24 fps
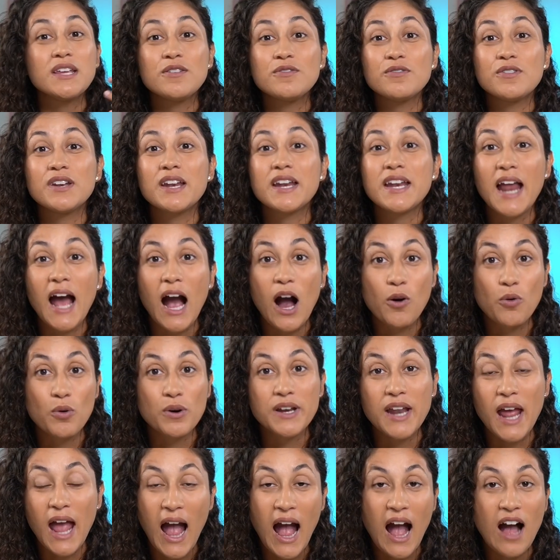even an hour
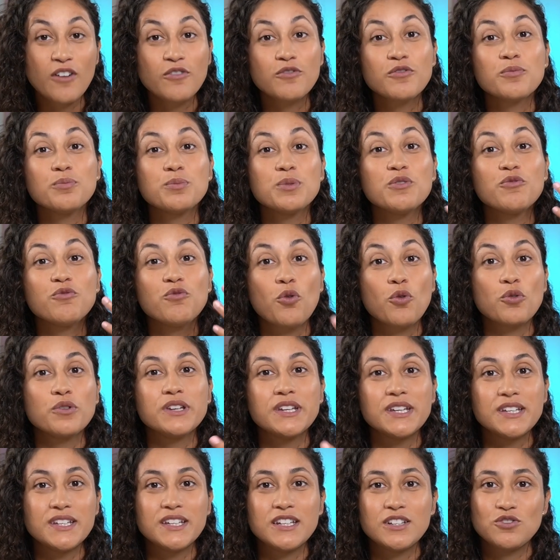and a half before
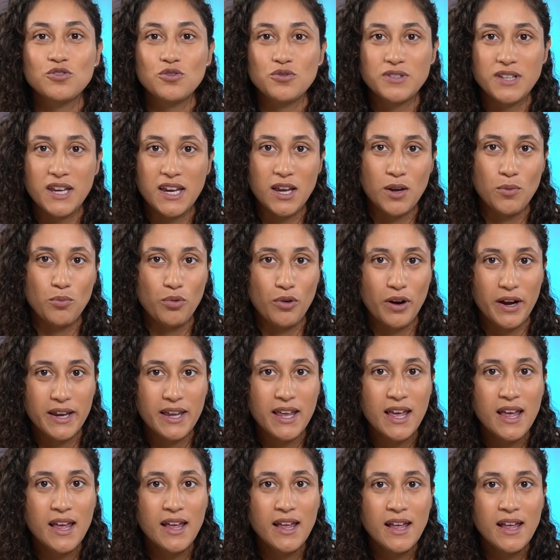needing to take a break.